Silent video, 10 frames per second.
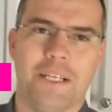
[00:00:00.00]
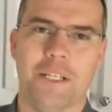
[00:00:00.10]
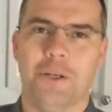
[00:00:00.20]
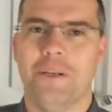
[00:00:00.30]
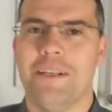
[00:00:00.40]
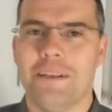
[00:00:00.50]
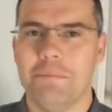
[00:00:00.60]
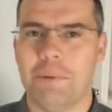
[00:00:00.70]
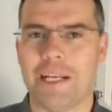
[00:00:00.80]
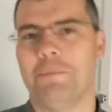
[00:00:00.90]
Hello,
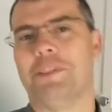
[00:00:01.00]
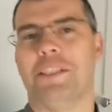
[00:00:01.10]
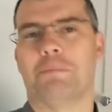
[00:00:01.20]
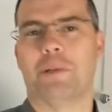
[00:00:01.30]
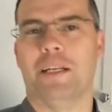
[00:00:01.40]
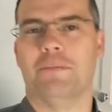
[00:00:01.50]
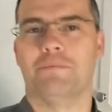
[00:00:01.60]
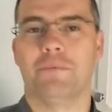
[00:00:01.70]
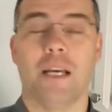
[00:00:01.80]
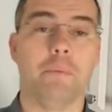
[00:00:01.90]
my name is Nick Brown.
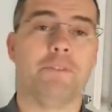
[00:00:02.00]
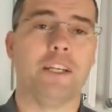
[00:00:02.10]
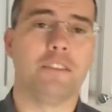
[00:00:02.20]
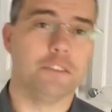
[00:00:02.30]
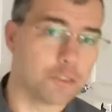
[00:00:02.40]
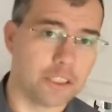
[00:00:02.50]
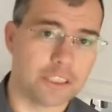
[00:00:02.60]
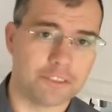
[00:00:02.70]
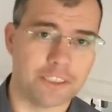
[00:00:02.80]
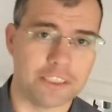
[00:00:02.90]
I'm the founder of
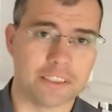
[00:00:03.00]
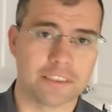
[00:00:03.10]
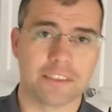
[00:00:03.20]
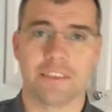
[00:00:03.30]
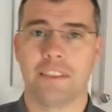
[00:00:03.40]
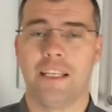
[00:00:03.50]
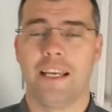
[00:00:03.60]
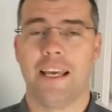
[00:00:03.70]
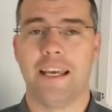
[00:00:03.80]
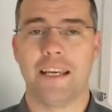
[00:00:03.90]
Cooking Physics,
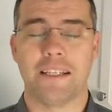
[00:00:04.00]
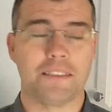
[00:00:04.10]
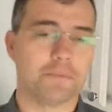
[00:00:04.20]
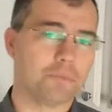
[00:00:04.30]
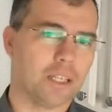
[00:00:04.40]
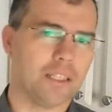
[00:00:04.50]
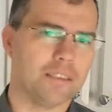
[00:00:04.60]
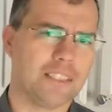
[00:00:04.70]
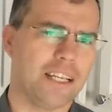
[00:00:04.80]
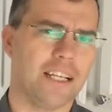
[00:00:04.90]
and
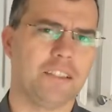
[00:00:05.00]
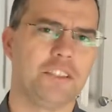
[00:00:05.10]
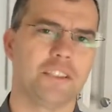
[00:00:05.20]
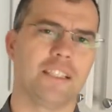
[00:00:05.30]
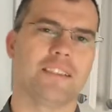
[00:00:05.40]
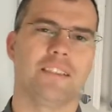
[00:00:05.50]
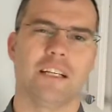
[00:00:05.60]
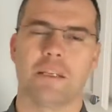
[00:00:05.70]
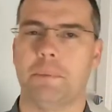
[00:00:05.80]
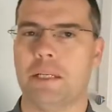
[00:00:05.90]
today I'd just like to
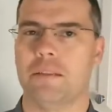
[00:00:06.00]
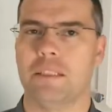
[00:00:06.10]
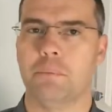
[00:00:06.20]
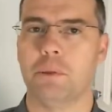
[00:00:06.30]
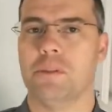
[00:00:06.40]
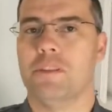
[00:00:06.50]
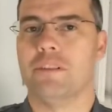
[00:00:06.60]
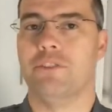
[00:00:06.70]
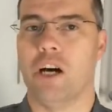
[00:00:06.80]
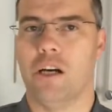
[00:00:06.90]
talk about the importance
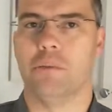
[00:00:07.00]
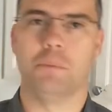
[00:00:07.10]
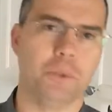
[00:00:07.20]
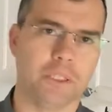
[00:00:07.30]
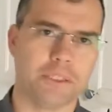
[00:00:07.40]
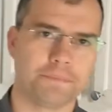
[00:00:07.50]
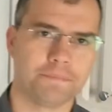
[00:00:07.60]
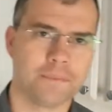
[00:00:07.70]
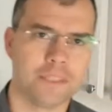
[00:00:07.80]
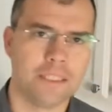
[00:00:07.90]
of onboarding.
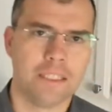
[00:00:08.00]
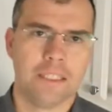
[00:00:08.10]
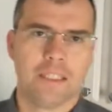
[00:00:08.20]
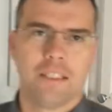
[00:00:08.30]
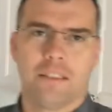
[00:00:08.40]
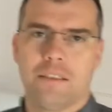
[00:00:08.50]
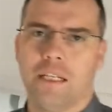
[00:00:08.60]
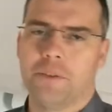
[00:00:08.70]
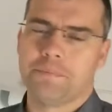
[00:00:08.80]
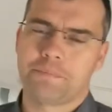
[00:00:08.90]

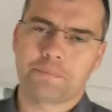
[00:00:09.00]
Now,